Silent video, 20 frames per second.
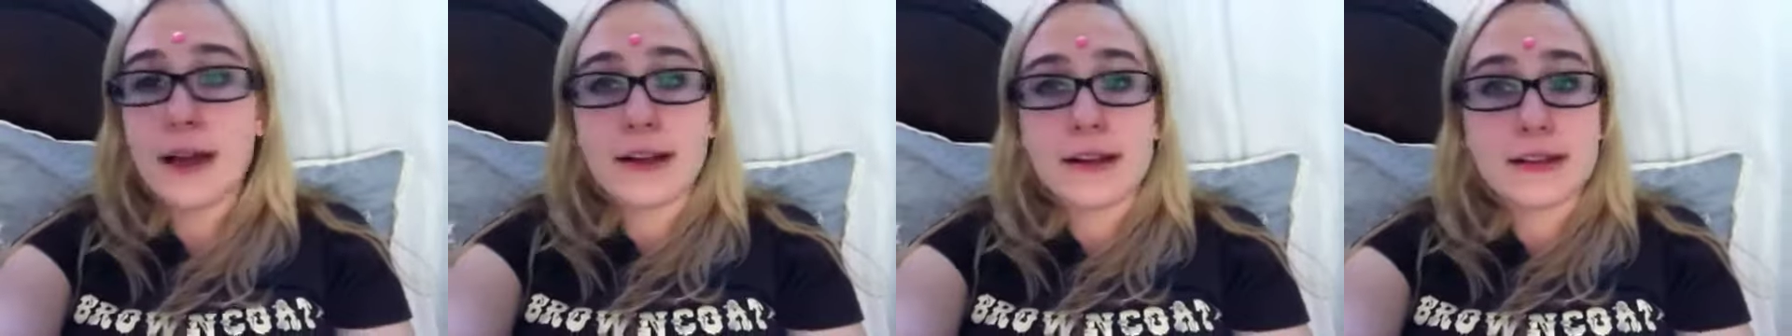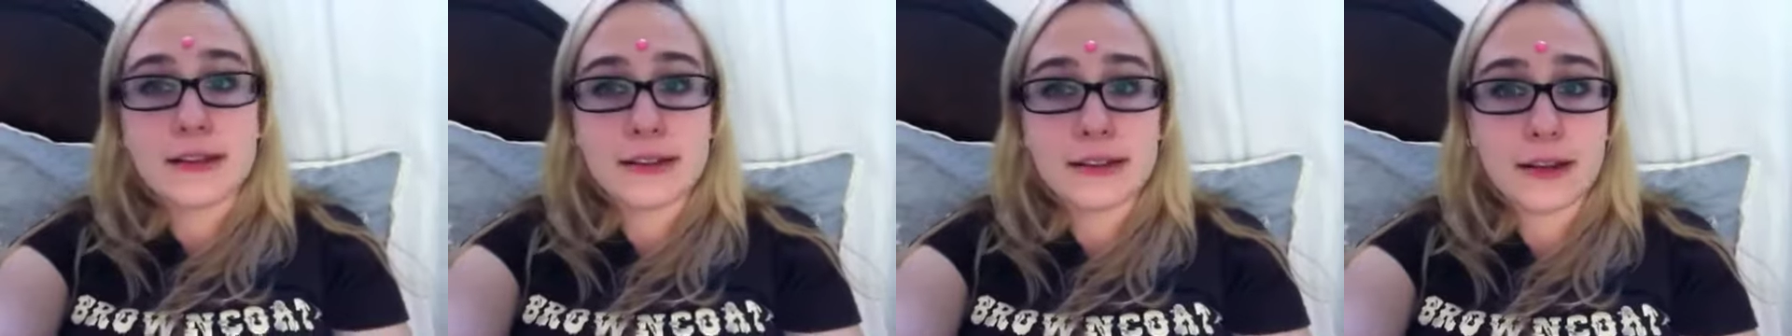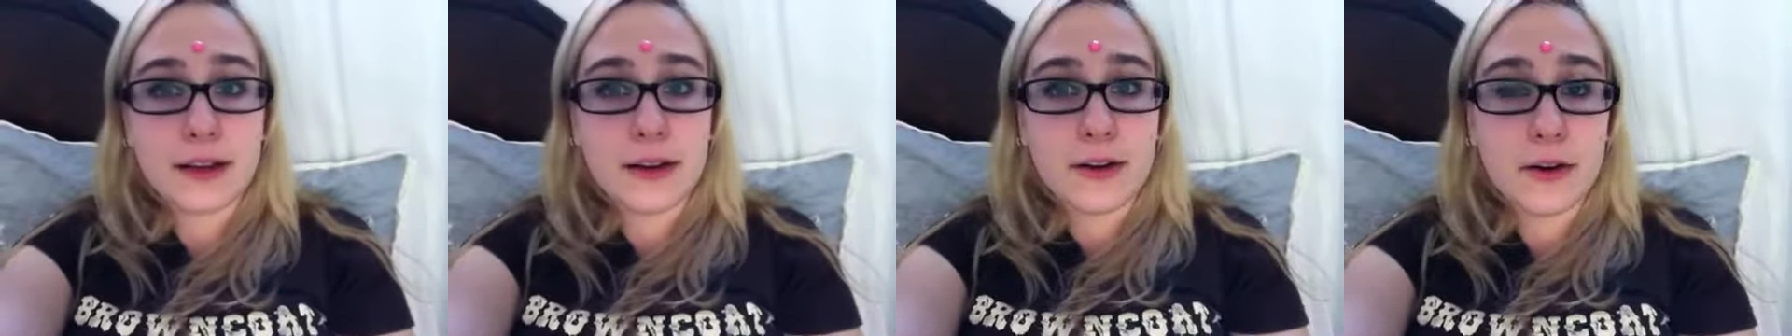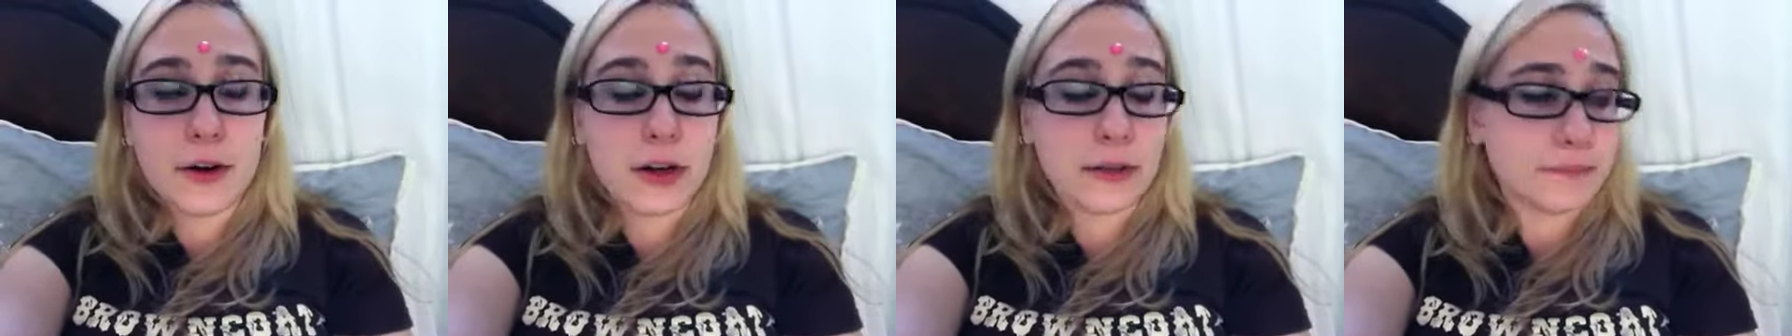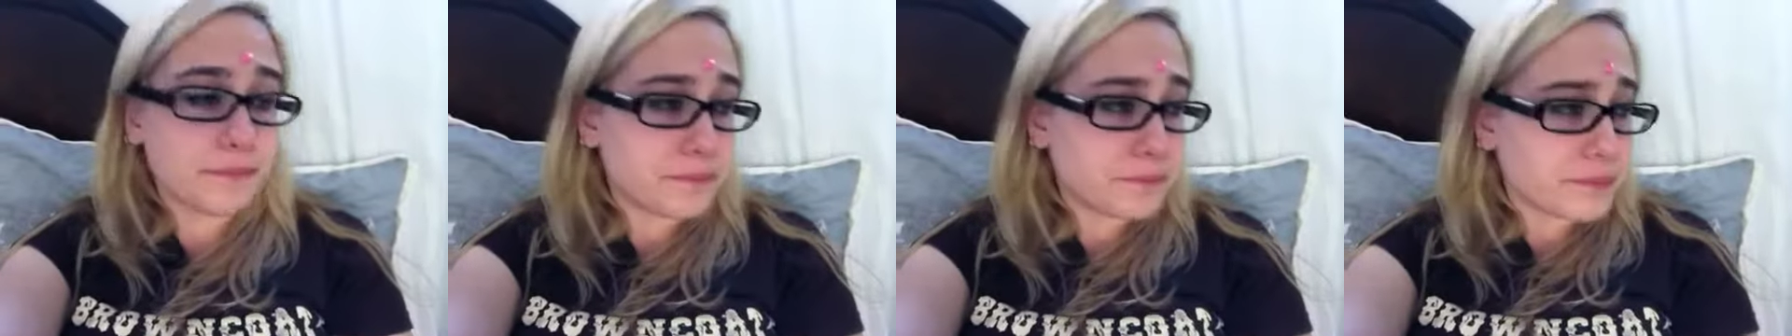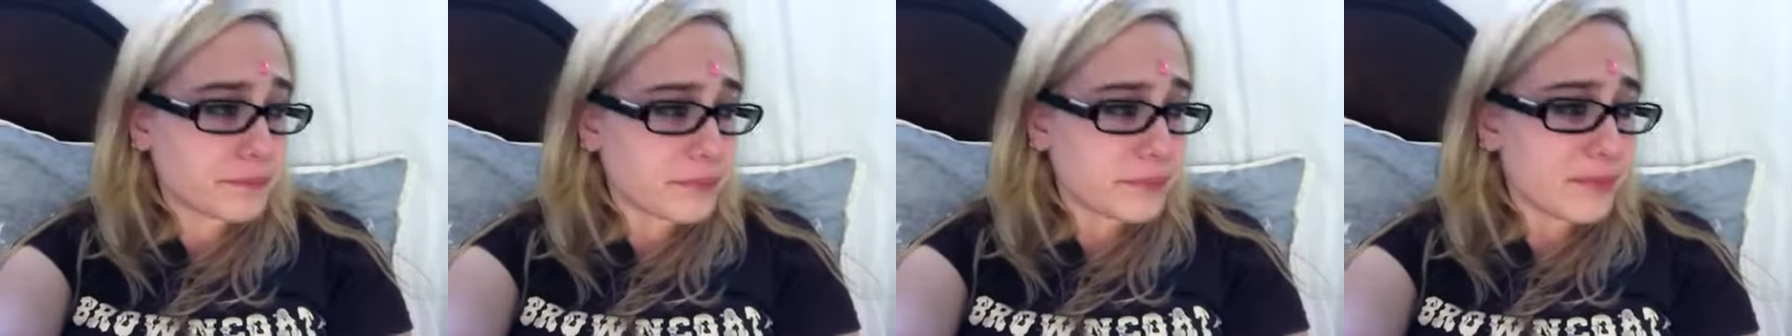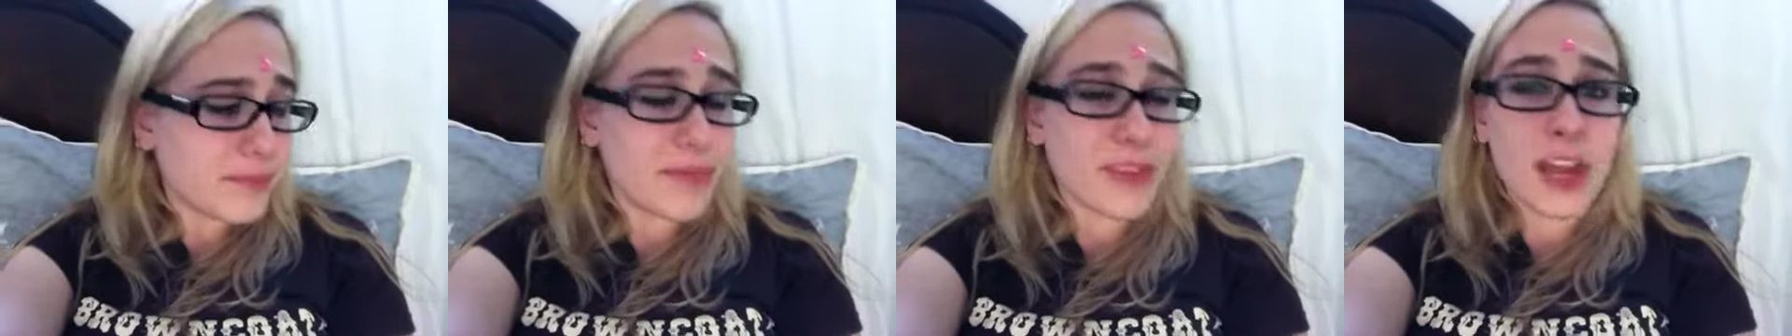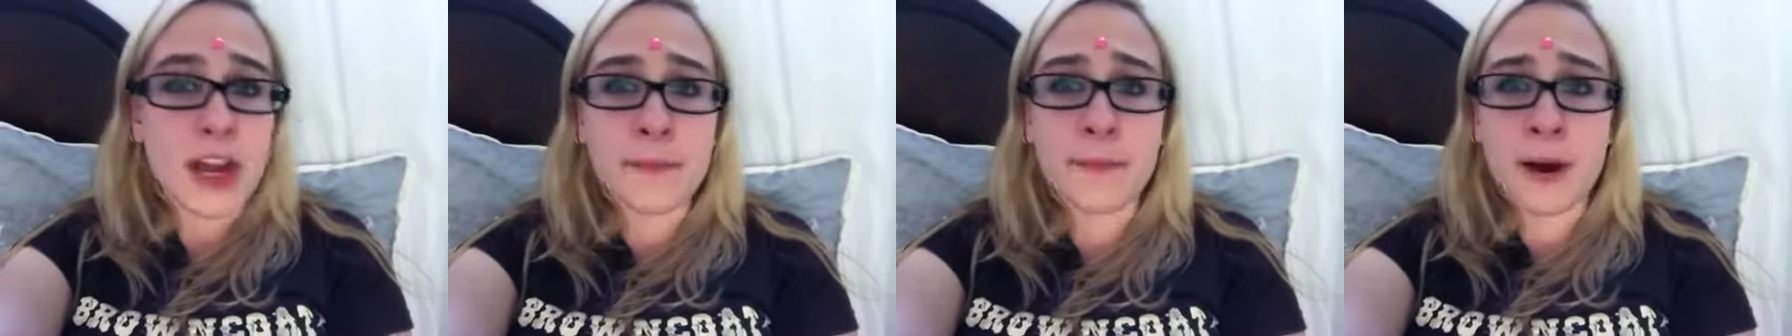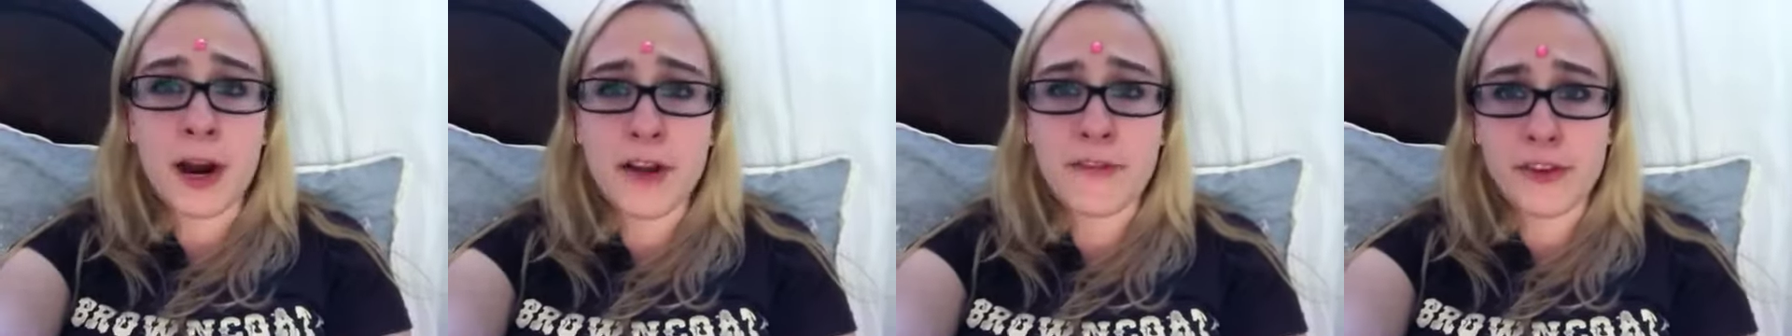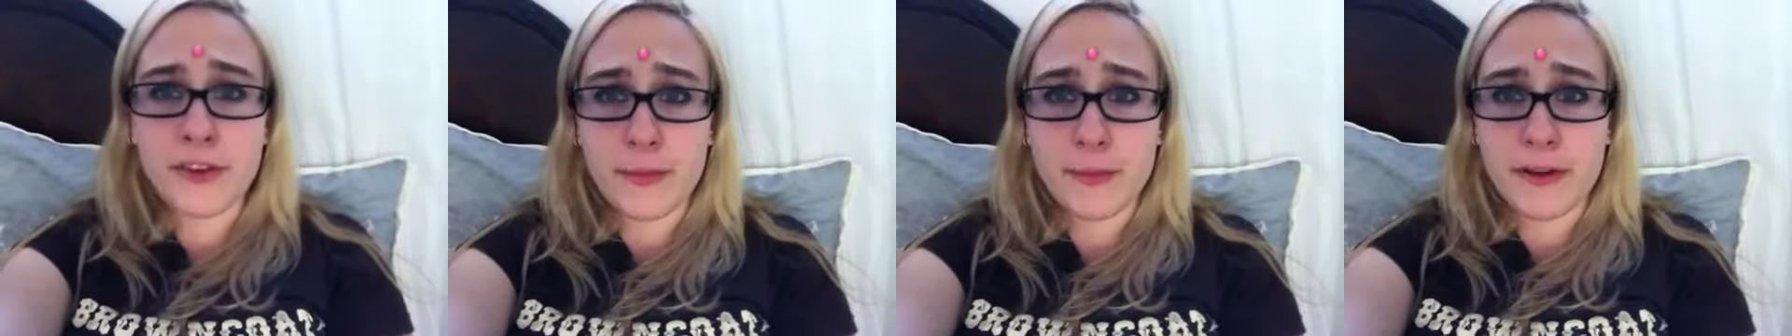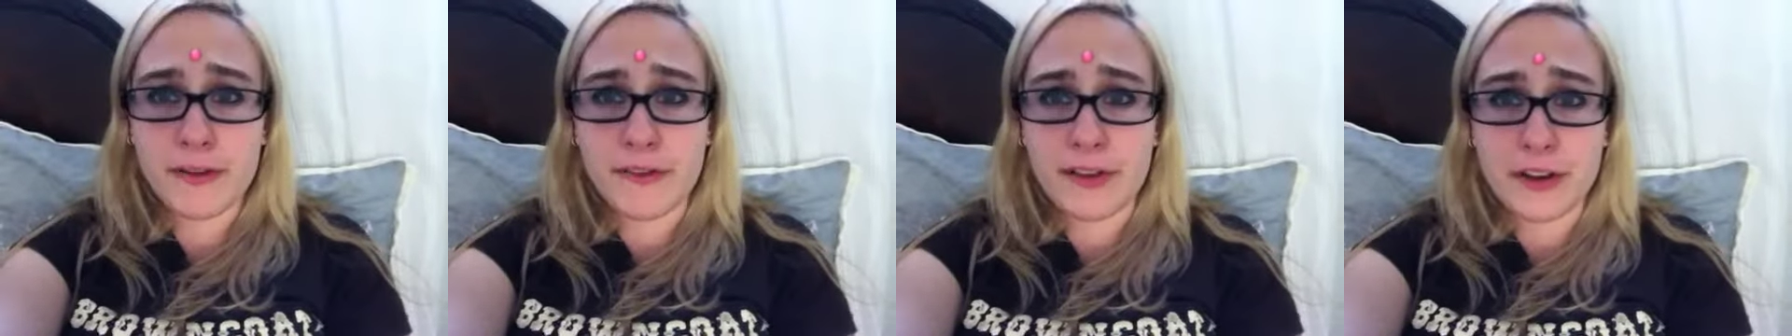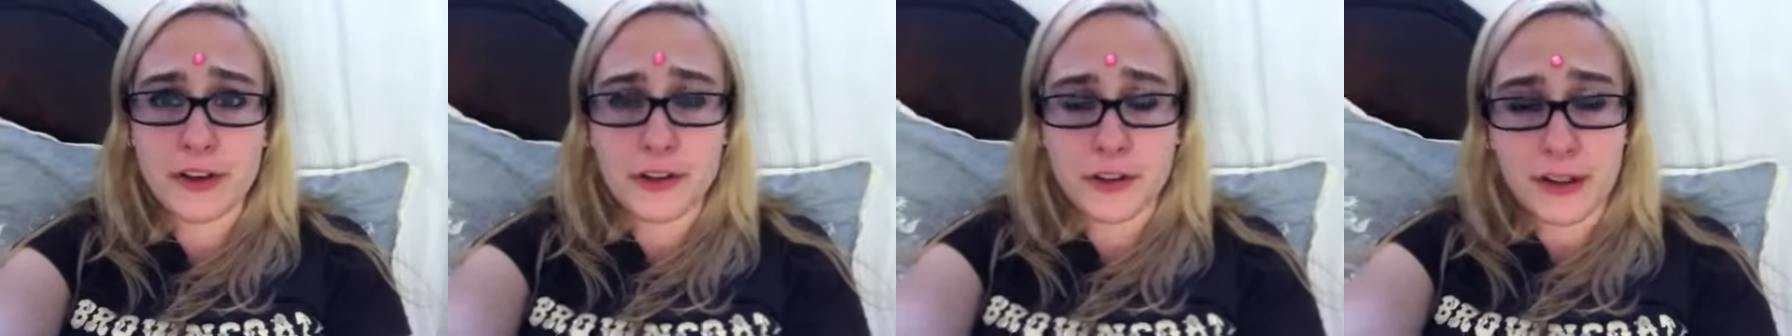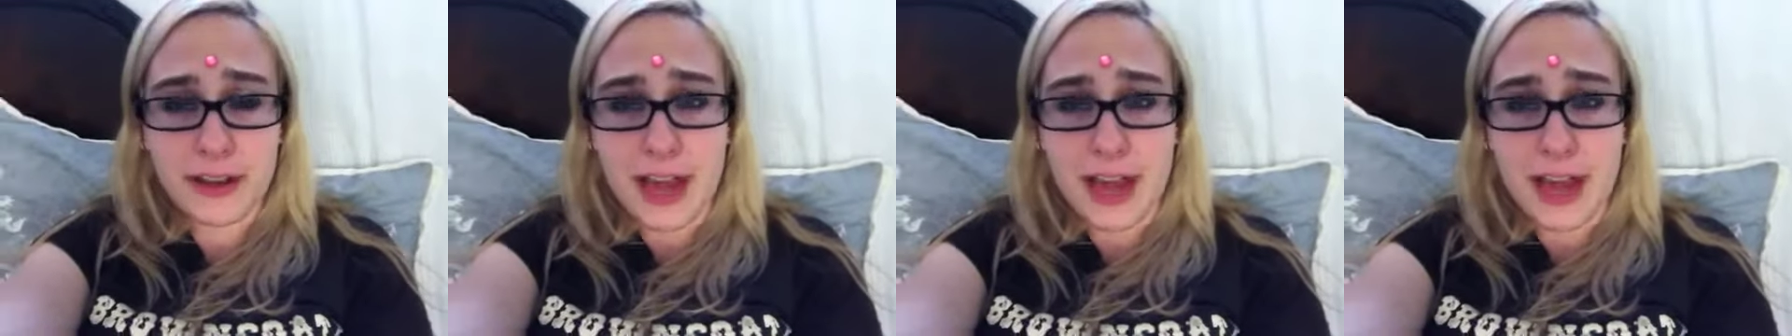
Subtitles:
So apart from eventually